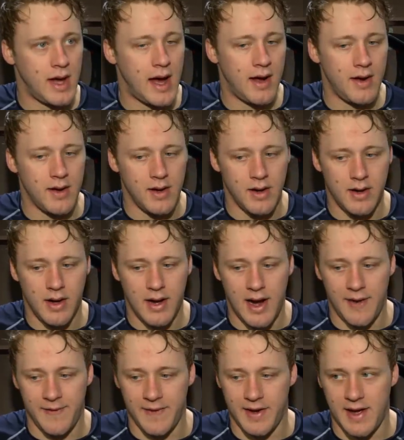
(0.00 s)
Yeah,
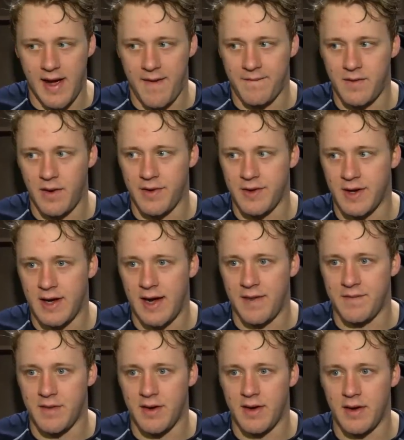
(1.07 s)
I think you have to. I think you
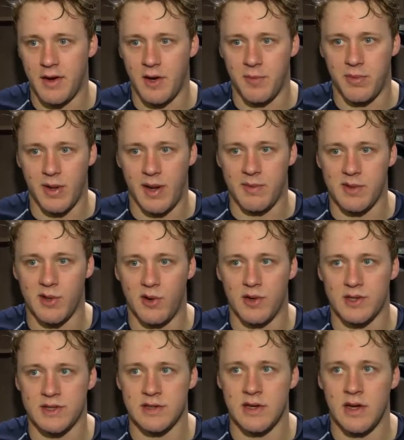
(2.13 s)
have to, you know, play them
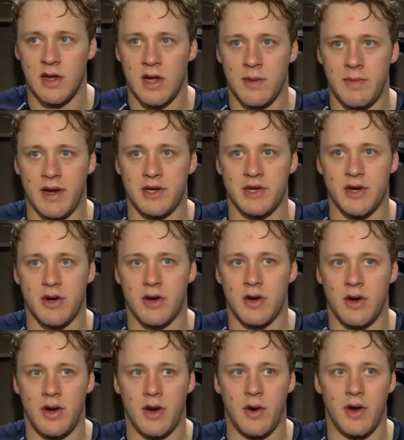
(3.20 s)
close, make sure,
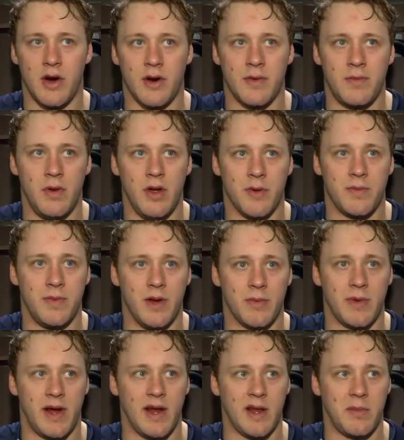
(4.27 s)
you know, you're
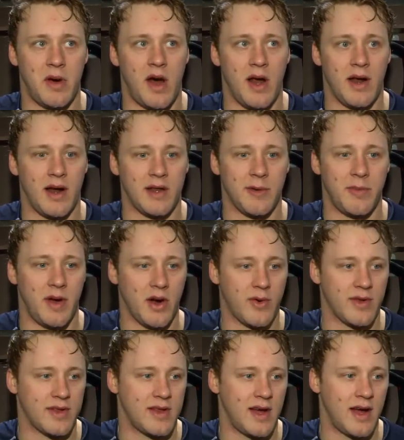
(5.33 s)
playing the body, not the puck
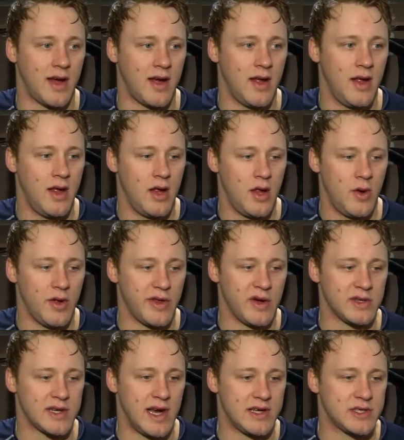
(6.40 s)
with the with
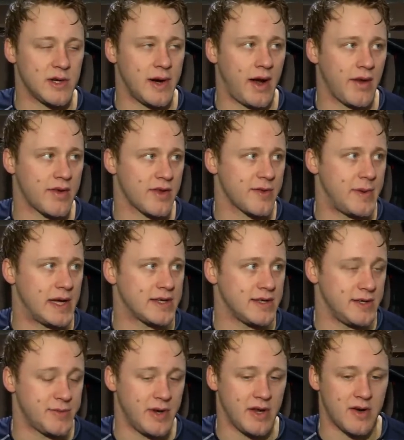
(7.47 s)
those guys. Johansson
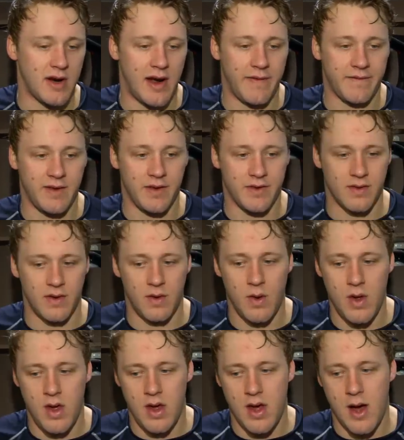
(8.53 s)
especially is pretty crafty, so,
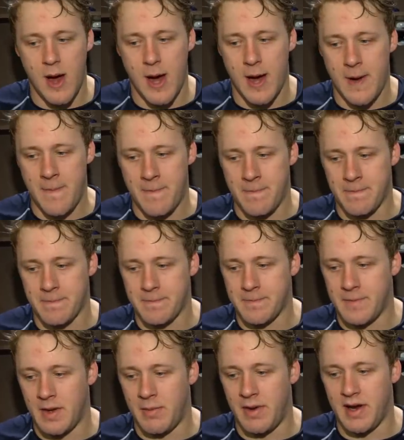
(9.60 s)
I
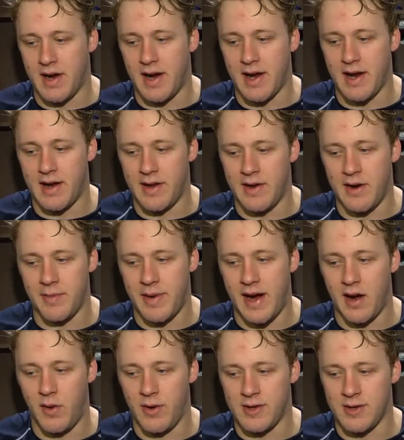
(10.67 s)
mean, you got to get in there and
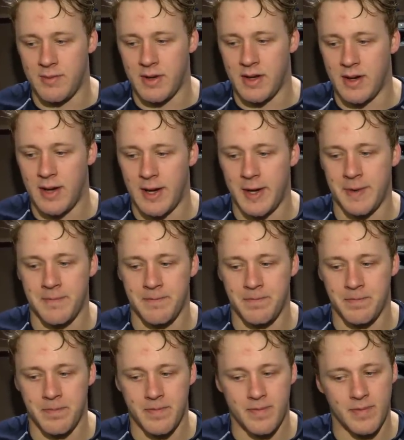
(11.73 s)
battle with them and,
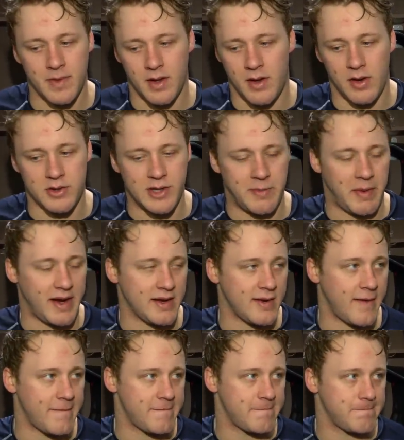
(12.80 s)
you know, try to make it
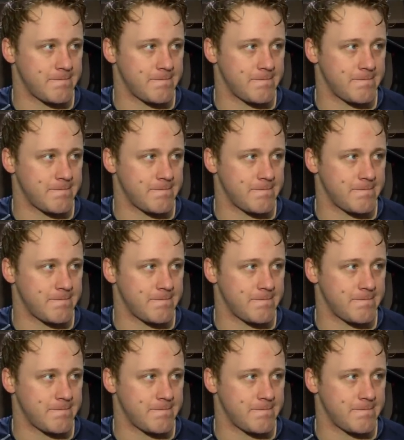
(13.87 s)
tough.